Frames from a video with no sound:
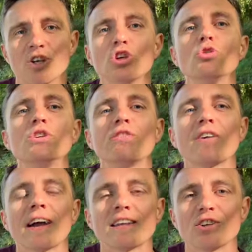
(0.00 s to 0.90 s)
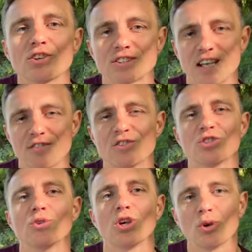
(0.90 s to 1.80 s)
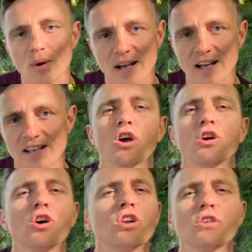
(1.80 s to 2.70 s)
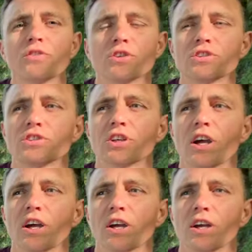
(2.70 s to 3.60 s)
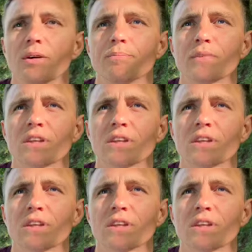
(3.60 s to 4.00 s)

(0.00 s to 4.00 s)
You define yourself as who you are. And all of us have